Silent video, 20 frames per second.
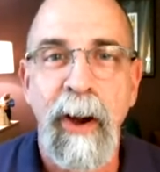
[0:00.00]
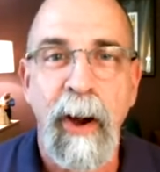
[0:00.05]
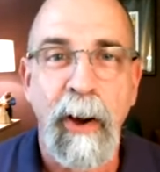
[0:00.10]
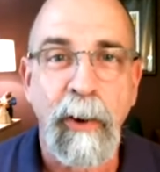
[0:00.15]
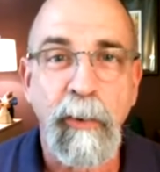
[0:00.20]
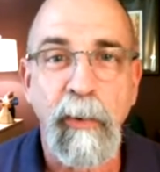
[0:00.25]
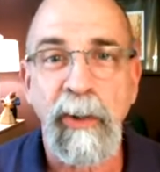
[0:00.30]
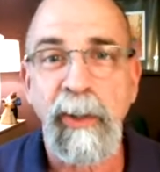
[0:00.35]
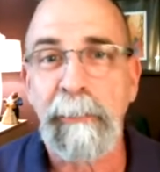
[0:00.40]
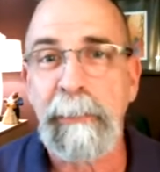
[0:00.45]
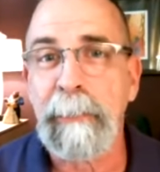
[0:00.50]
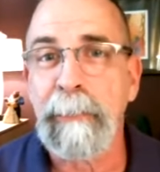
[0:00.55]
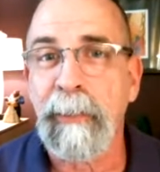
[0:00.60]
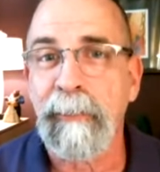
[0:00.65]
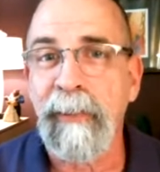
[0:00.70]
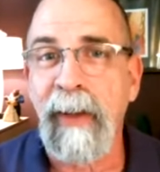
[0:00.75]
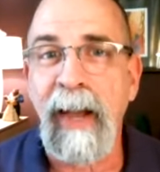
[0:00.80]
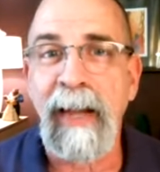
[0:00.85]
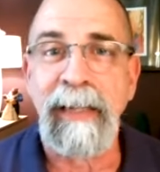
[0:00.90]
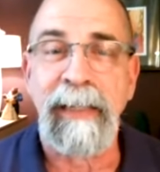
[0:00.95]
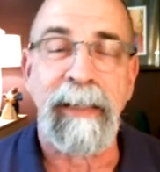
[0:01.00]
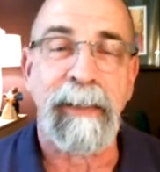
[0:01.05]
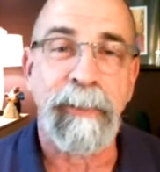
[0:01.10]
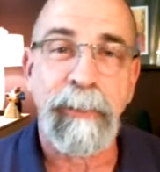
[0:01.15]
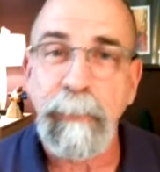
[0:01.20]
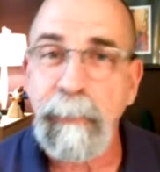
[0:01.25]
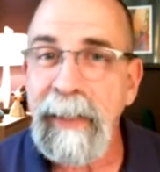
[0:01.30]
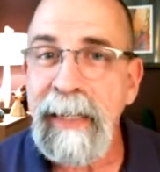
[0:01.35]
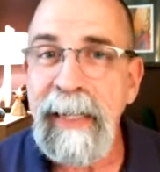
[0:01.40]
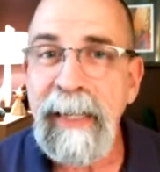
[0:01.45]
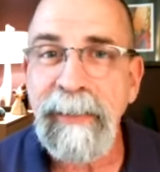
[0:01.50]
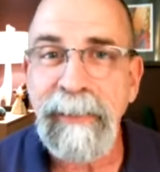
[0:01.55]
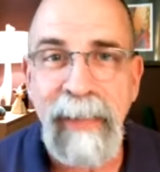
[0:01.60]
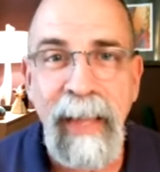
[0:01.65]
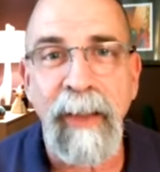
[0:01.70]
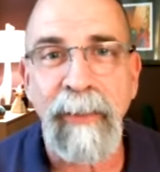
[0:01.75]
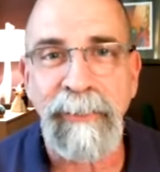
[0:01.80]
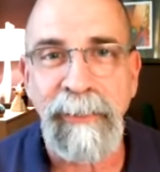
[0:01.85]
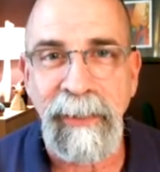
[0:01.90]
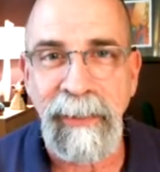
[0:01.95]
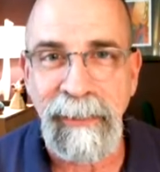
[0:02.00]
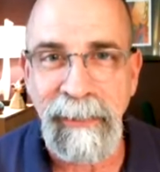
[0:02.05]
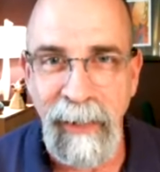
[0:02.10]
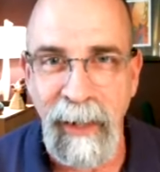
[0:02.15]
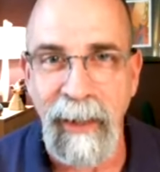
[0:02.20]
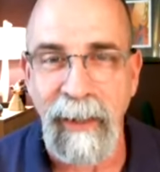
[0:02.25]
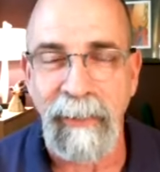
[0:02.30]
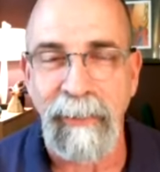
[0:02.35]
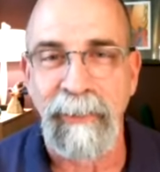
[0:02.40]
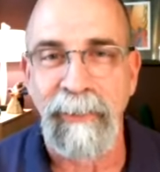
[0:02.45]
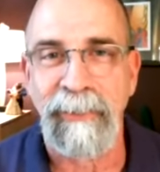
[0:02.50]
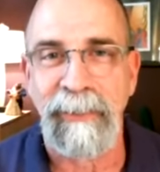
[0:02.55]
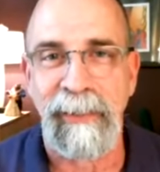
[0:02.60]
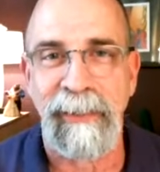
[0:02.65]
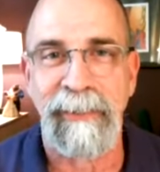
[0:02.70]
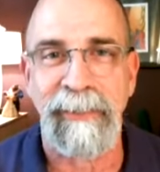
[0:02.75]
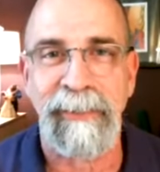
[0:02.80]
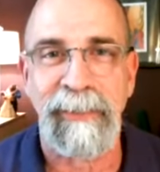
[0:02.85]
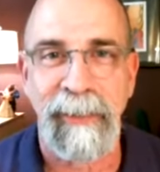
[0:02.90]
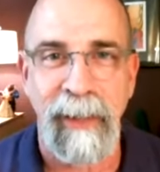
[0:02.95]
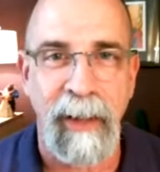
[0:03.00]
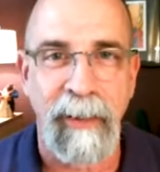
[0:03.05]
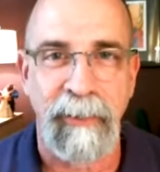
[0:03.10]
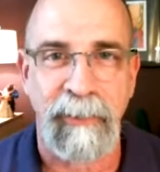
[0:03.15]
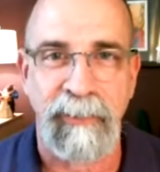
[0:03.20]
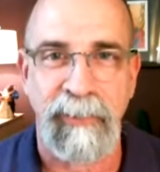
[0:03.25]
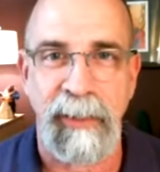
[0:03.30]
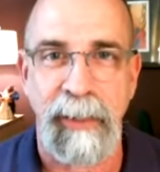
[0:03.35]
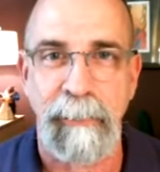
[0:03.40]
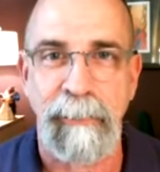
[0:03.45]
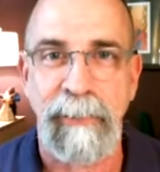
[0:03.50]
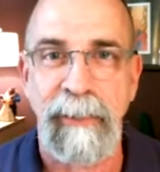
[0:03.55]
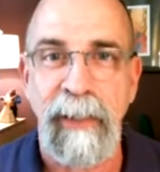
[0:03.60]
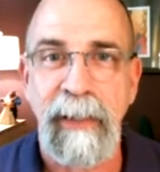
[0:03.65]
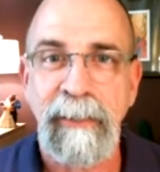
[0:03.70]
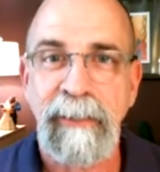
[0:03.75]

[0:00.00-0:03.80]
are going to be providing $3,000 in scholarships